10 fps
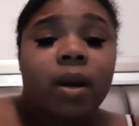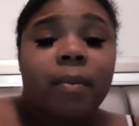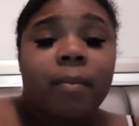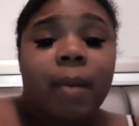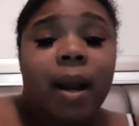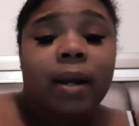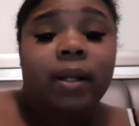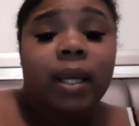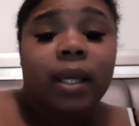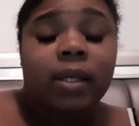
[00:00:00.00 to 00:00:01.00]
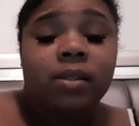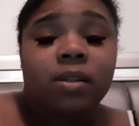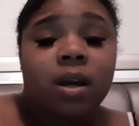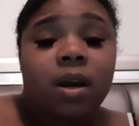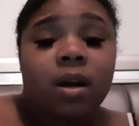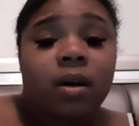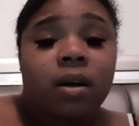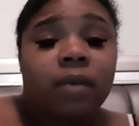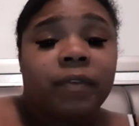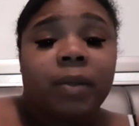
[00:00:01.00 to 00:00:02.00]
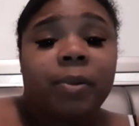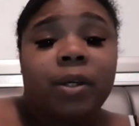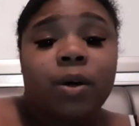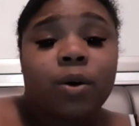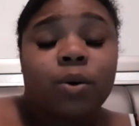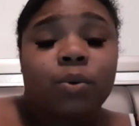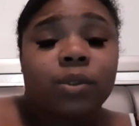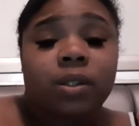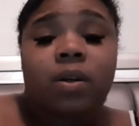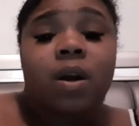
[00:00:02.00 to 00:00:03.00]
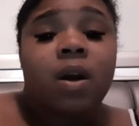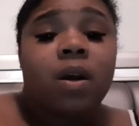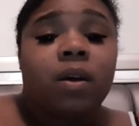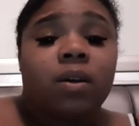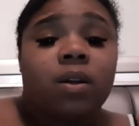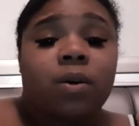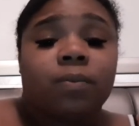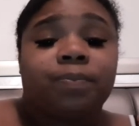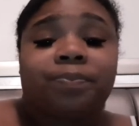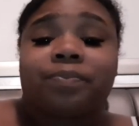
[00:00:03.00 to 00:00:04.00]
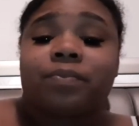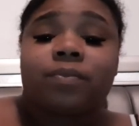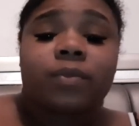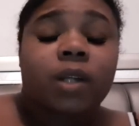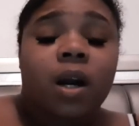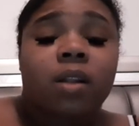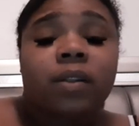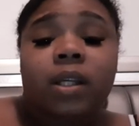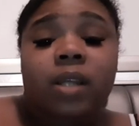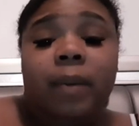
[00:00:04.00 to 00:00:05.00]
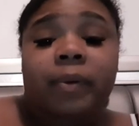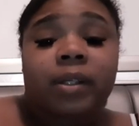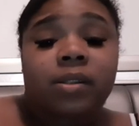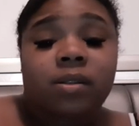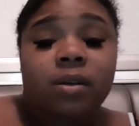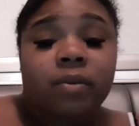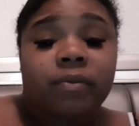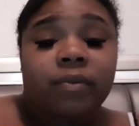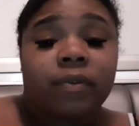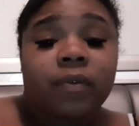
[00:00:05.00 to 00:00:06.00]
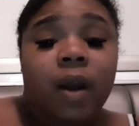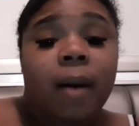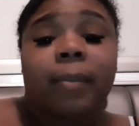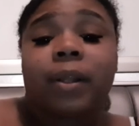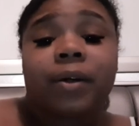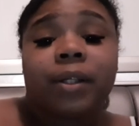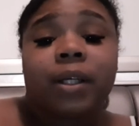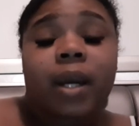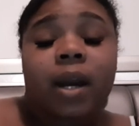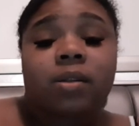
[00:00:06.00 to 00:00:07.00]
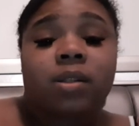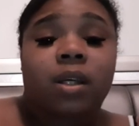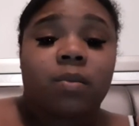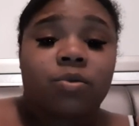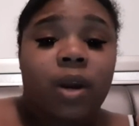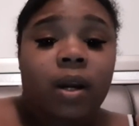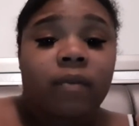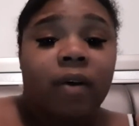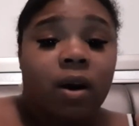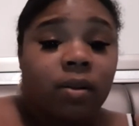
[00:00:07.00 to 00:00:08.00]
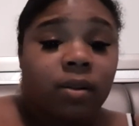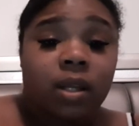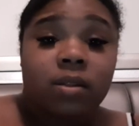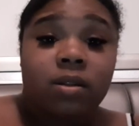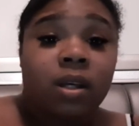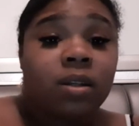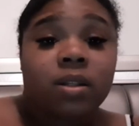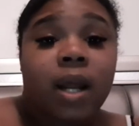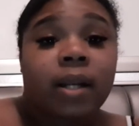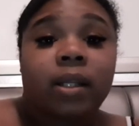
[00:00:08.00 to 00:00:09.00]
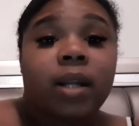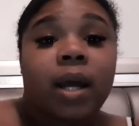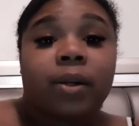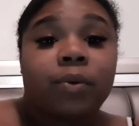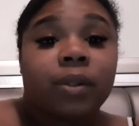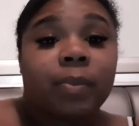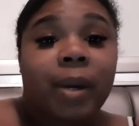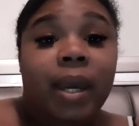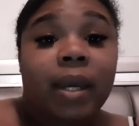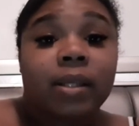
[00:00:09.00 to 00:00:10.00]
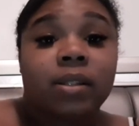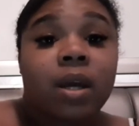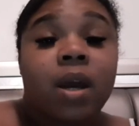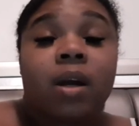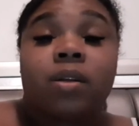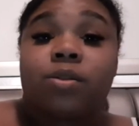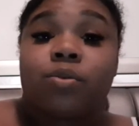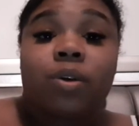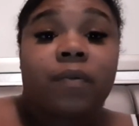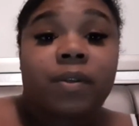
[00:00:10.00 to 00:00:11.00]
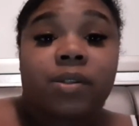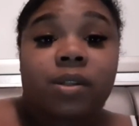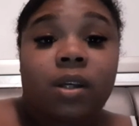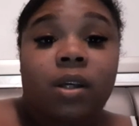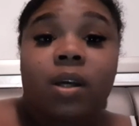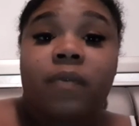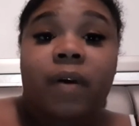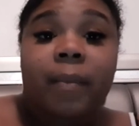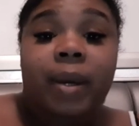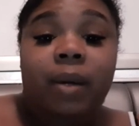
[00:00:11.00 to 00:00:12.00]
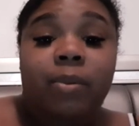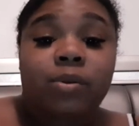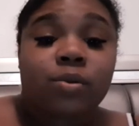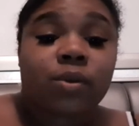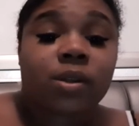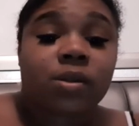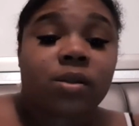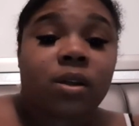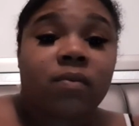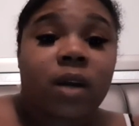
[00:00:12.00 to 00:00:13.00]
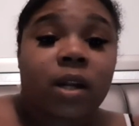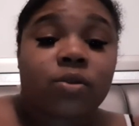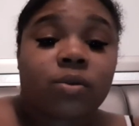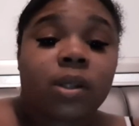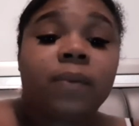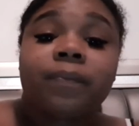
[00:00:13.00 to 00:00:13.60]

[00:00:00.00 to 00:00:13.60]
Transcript: My days of DPOs and, you know, all of that type of good stuff. I'm learning how to keep track of all of that. Things that I did not do in the past to even see if I'm able to conceive naturally.